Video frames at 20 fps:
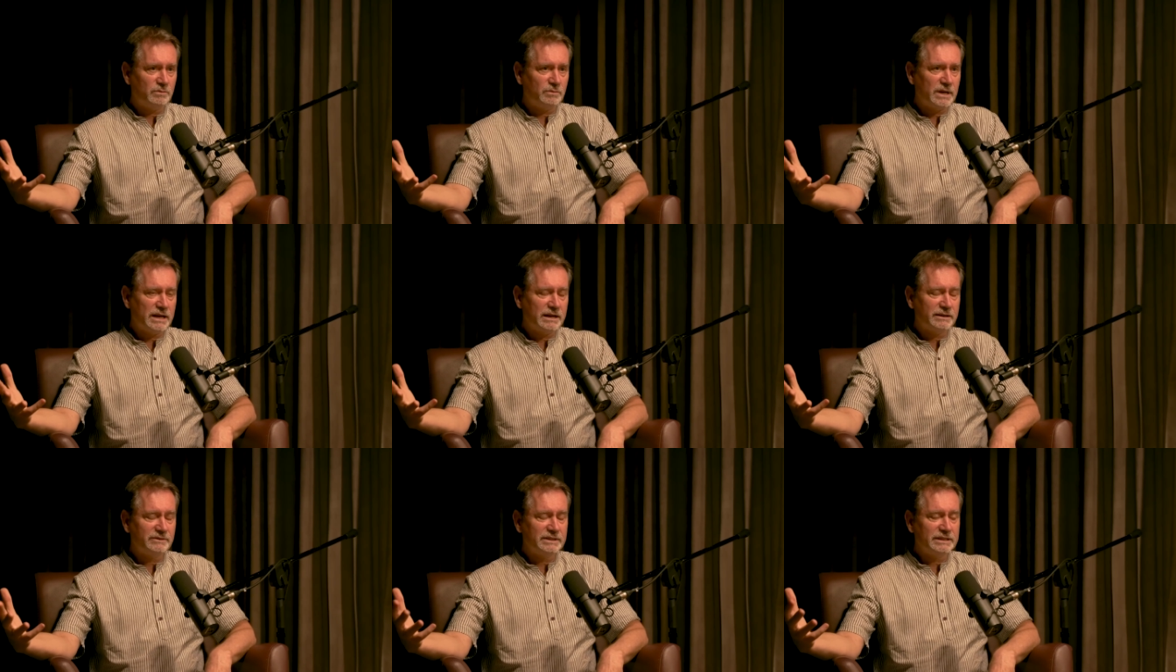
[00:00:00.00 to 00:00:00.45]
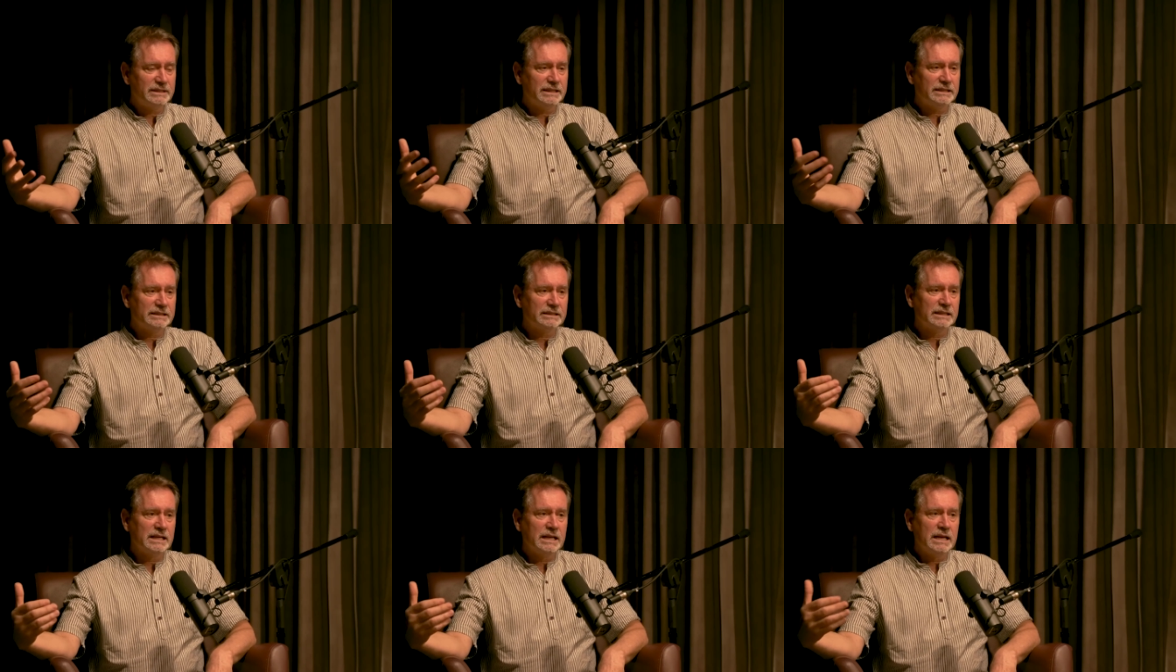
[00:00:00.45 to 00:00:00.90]
part of it
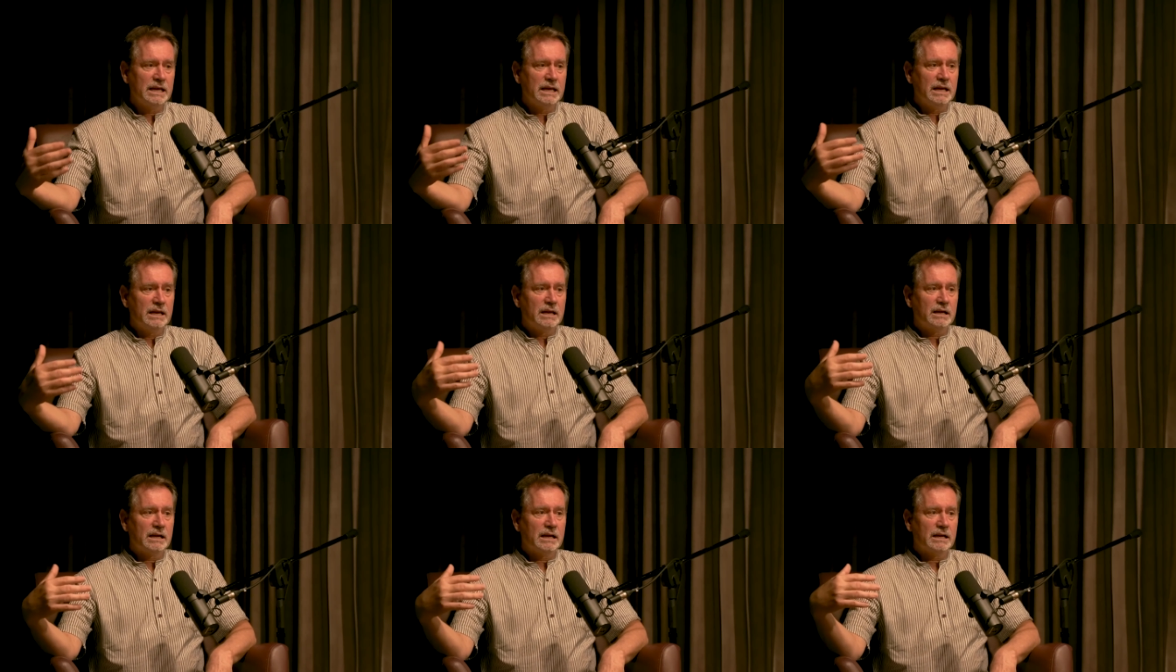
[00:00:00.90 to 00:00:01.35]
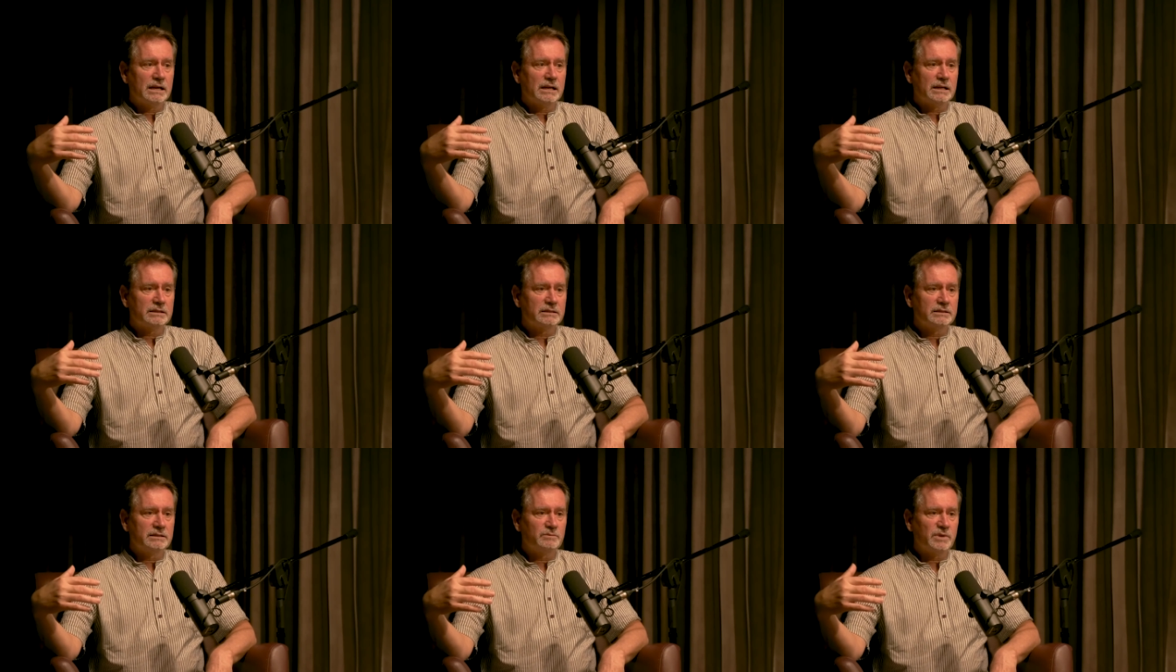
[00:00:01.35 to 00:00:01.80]

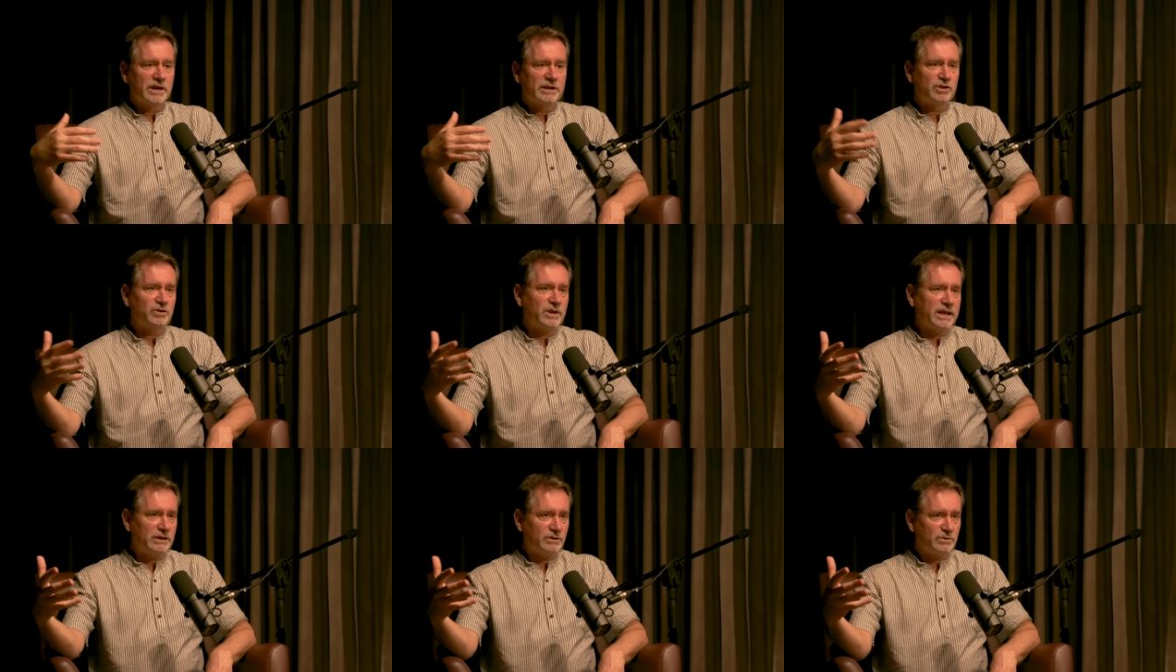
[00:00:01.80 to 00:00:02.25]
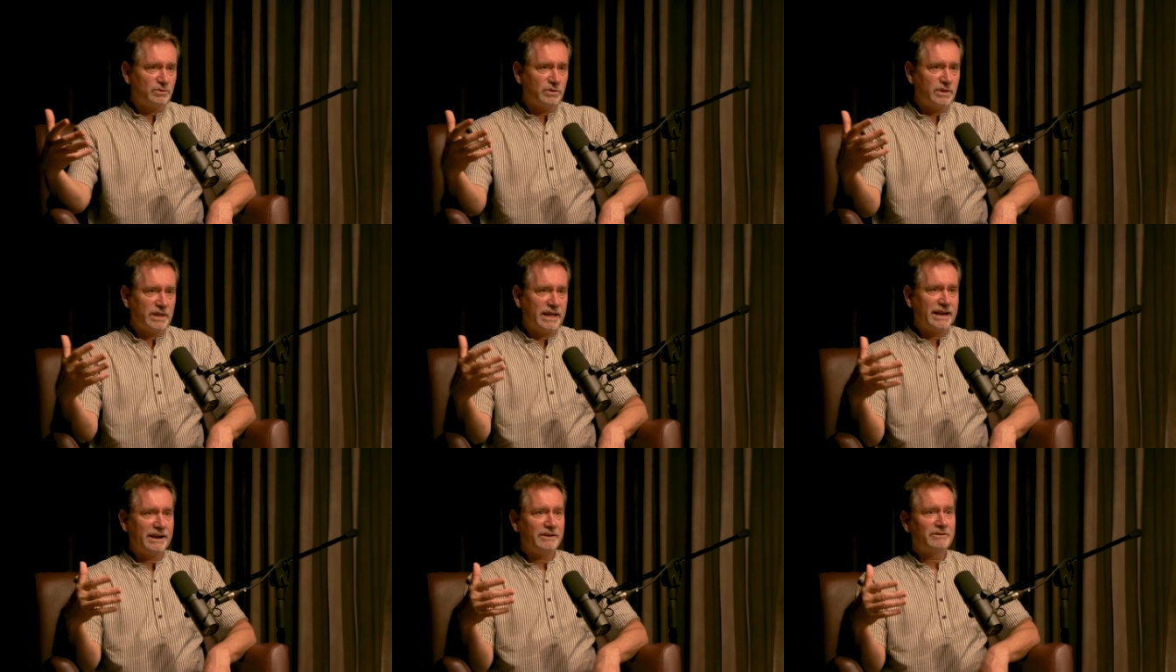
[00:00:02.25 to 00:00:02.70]
and did my trade through
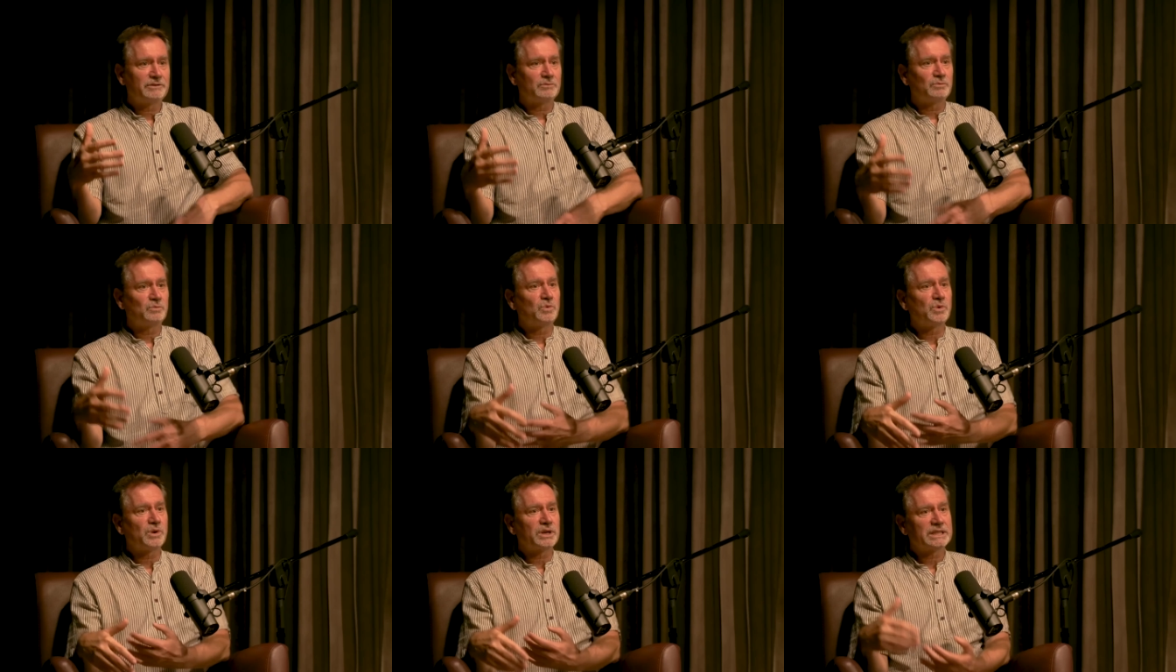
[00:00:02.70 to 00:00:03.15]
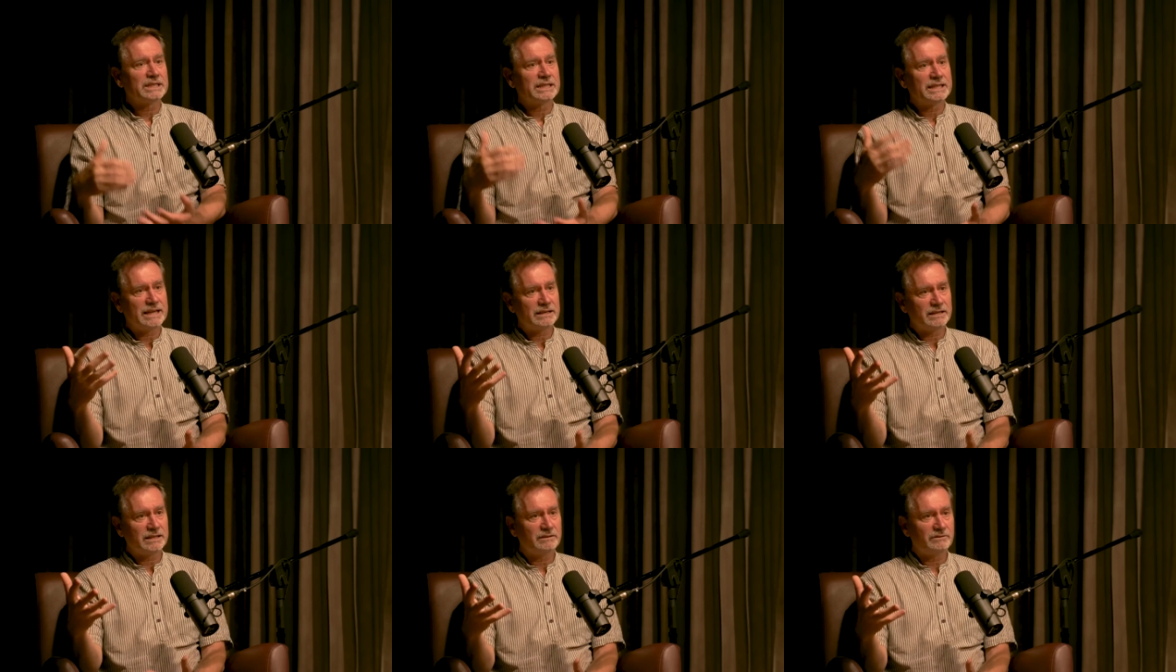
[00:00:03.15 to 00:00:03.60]
there and worked in
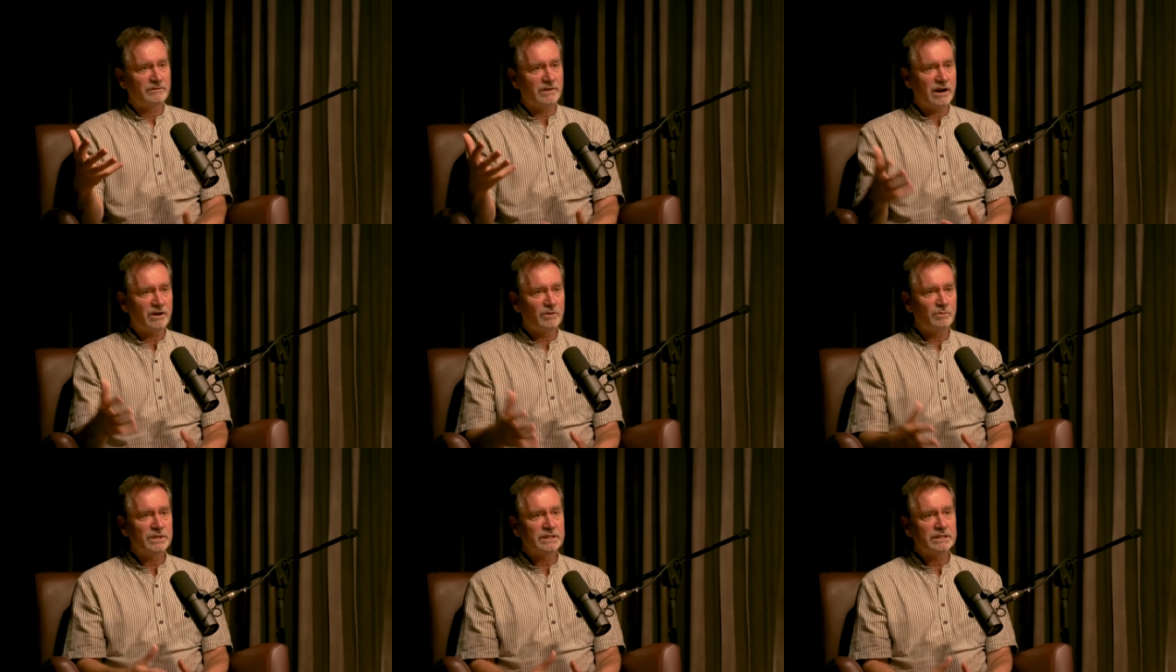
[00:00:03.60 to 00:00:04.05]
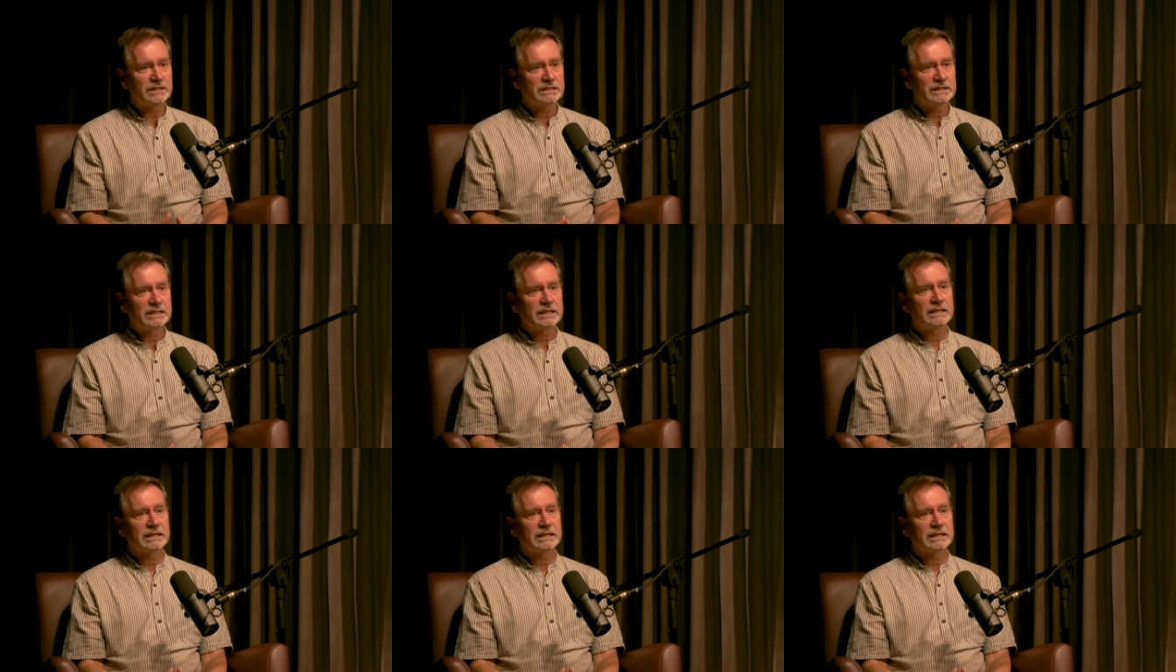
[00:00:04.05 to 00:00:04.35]
that environment,